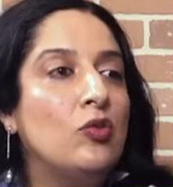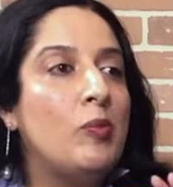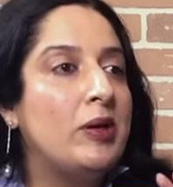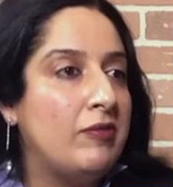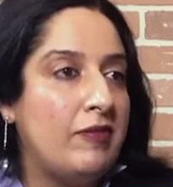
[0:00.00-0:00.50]
just go
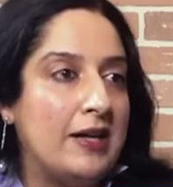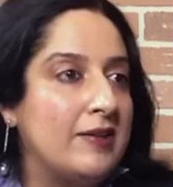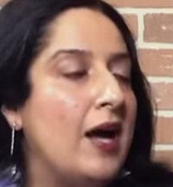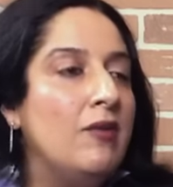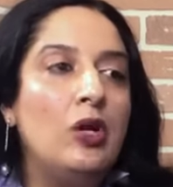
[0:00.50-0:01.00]
by the facts.
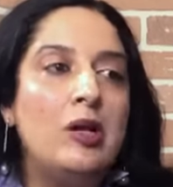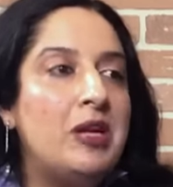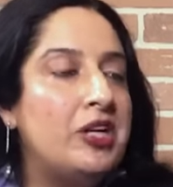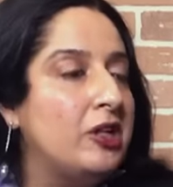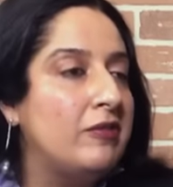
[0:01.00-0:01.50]
I've only
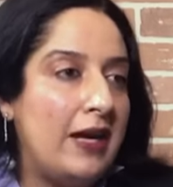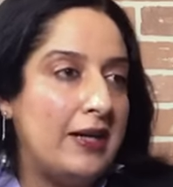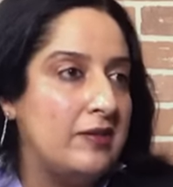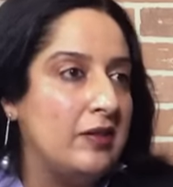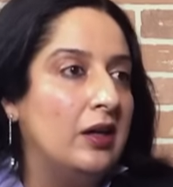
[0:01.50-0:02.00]
mentioned the
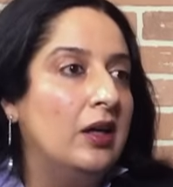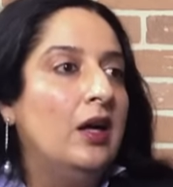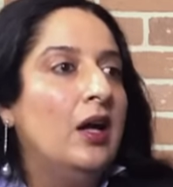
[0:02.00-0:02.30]
facts here.